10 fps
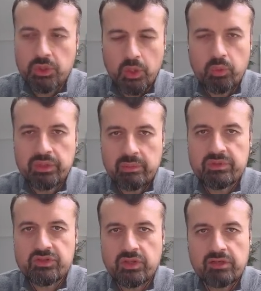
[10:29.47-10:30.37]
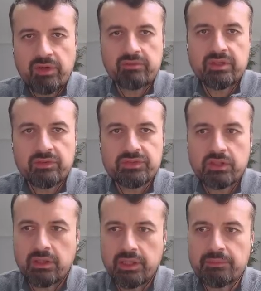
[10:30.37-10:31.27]
which I will demonstrate if I have enough
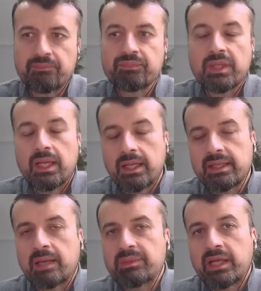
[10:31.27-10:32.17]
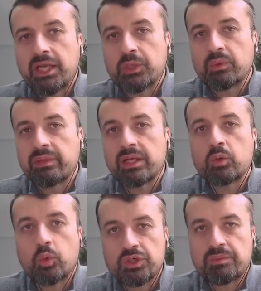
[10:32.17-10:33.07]
time, and that application will then
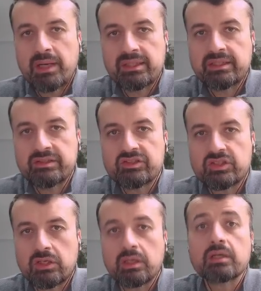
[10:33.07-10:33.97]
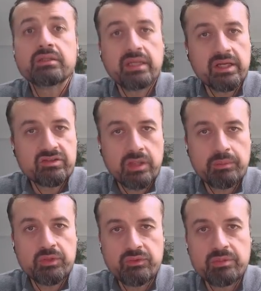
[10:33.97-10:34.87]
automatically start the next
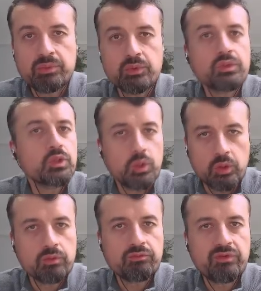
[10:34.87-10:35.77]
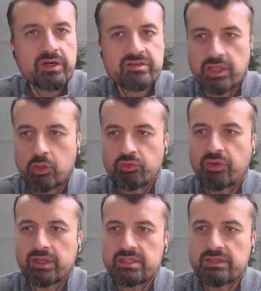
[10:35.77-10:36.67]
time you reboot your Fire Stick or
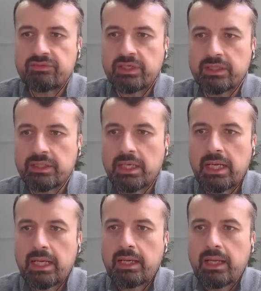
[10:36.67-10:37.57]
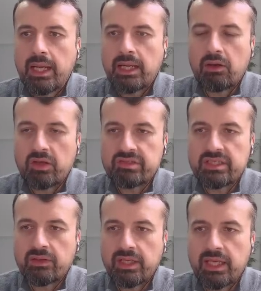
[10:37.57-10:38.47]
Fire TV. And lastly
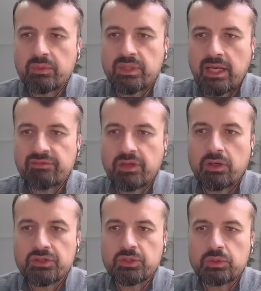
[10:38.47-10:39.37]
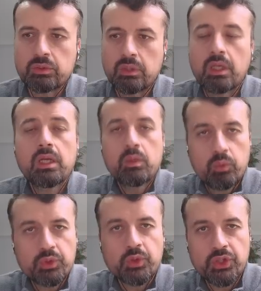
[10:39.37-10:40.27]
down here, we have the article,
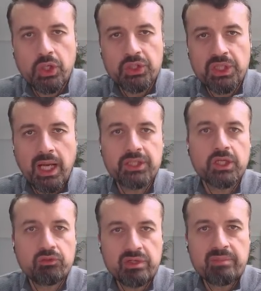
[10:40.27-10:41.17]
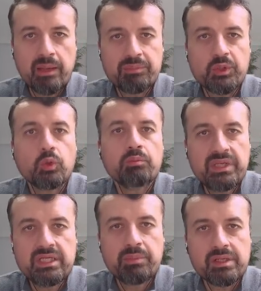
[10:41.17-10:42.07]
which will show you how you can remap your
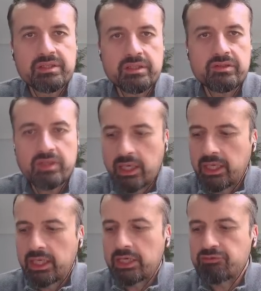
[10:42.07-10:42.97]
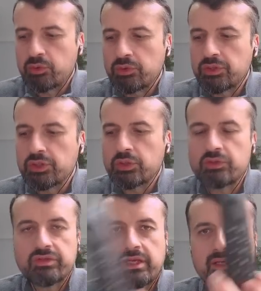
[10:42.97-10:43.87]
media buttons if you want to
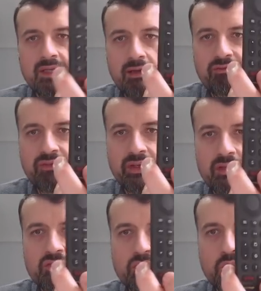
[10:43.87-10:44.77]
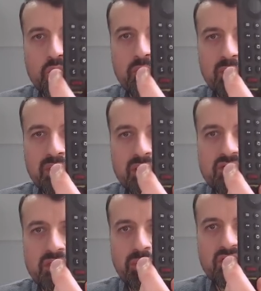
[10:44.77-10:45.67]
use Netflix or maybe the
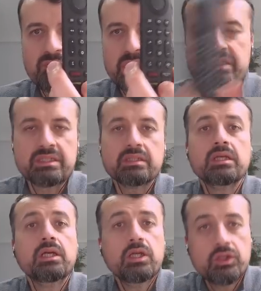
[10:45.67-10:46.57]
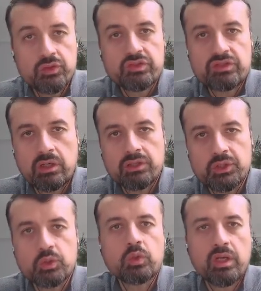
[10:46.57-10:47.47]
Disney Plus button to start
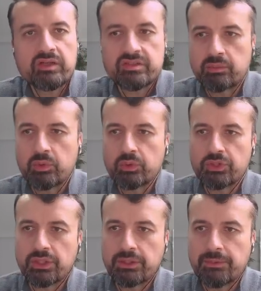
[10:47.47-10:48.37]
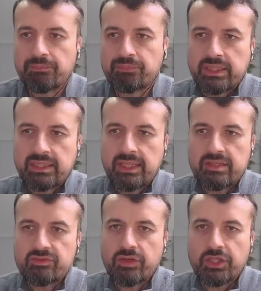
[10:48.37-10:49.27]
your custom launcher. So get the
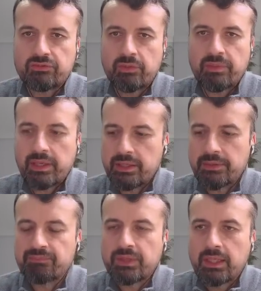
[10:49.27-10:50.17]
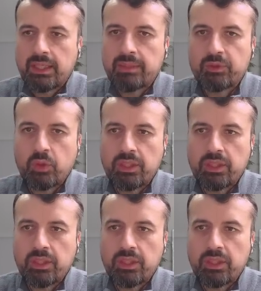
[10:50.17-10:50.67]
latest version from there. Let me